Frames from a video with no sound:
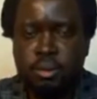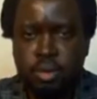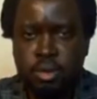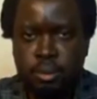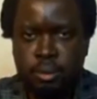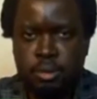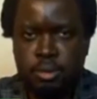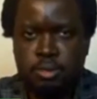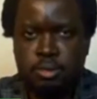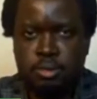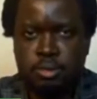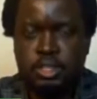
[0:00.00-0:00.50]

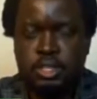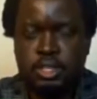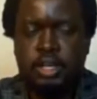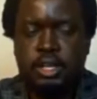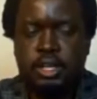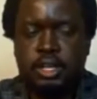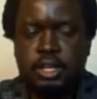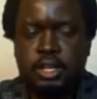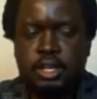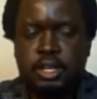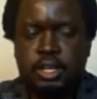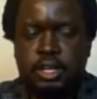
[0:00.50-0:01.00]
we
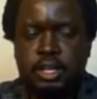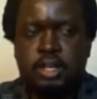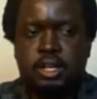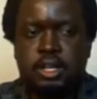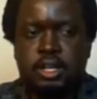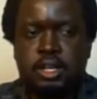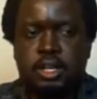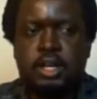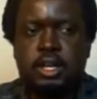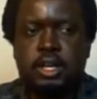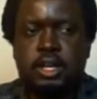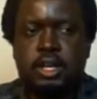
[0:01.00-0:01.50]
experienced from
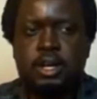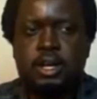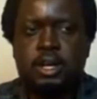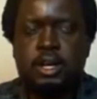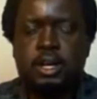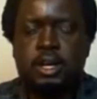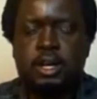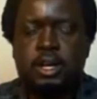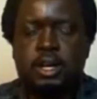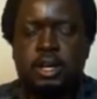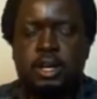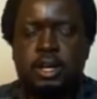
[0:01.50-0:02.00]

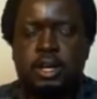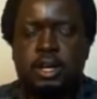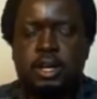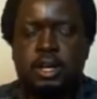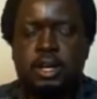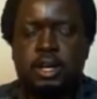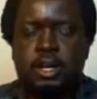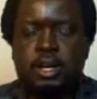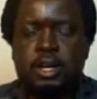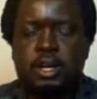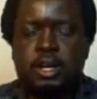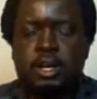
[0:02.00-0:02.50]

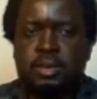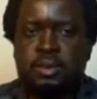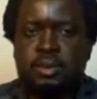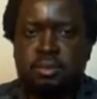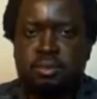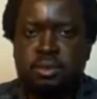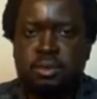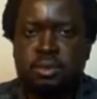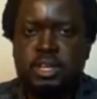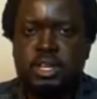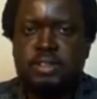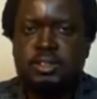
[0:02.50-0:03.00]
2005 when
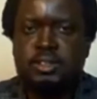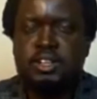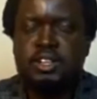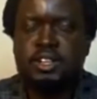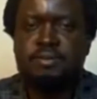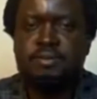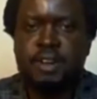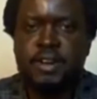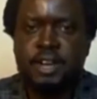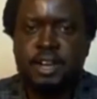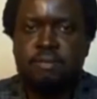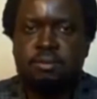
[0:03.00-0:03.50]
the CPA
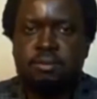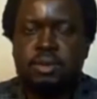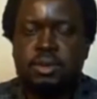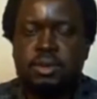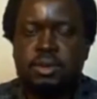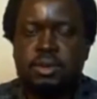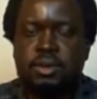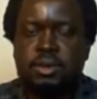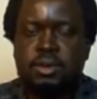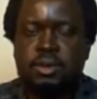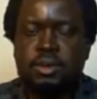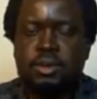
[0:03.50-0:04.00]
was
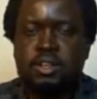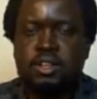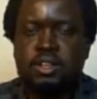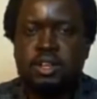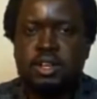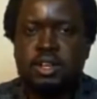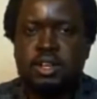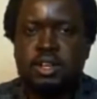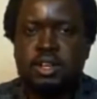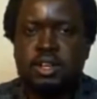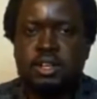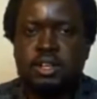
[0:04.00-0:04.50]
signed and the
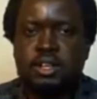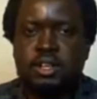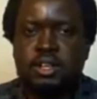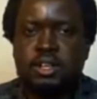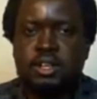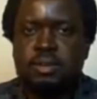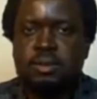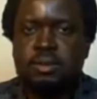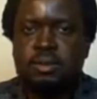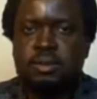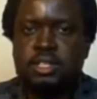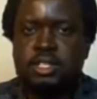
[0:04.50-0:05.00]

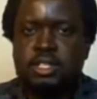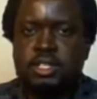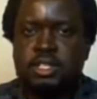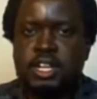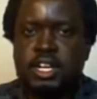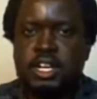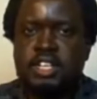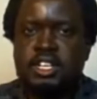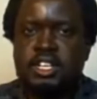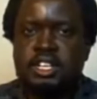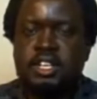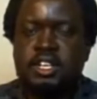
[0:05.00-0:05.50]
government in
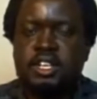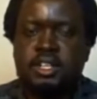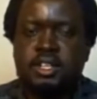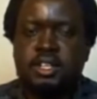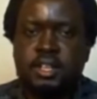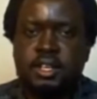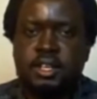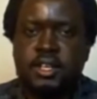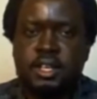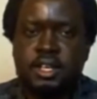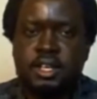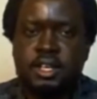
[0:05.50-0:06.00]
Juba was
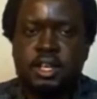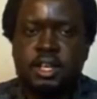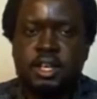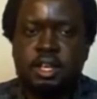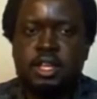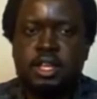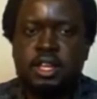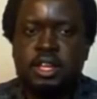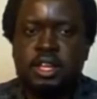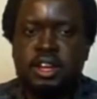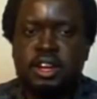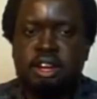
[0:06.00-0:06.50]

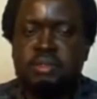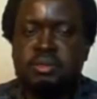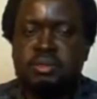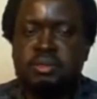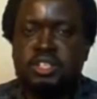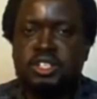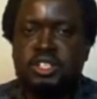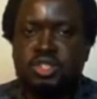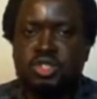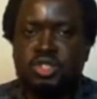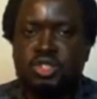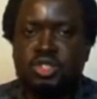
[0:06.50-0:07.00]
instituted as
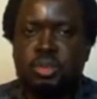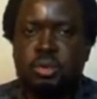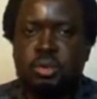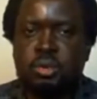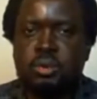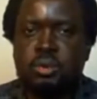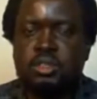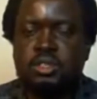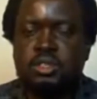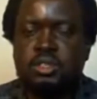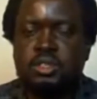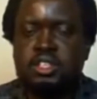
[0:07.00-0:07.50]
an
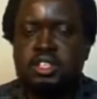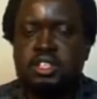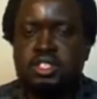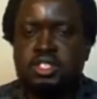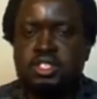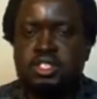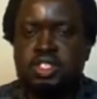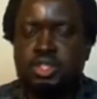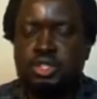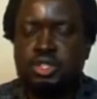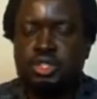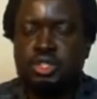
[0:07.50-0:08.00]
autonomous
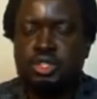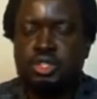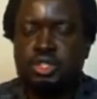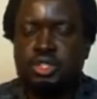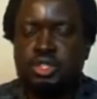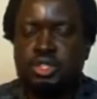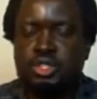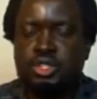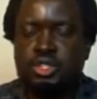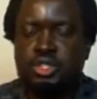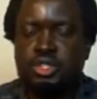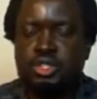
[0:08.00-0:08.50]
government.
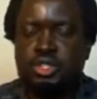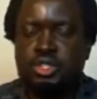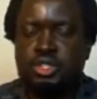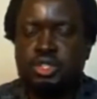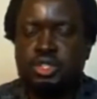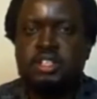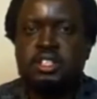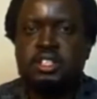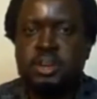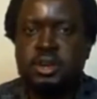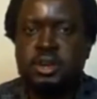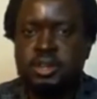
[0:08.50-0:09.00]
So
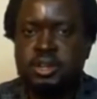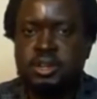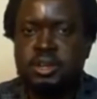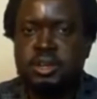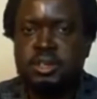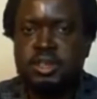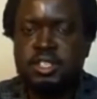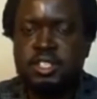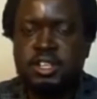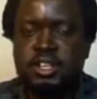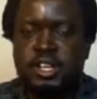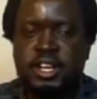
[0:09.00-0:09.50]
people
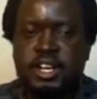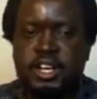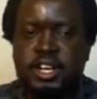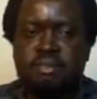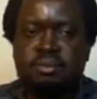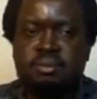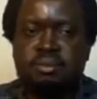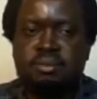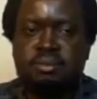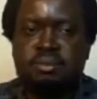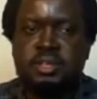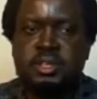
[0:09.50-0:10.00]
knew there were
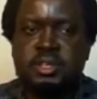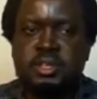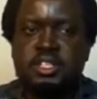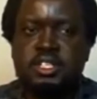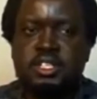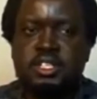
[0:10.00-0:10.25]
problems.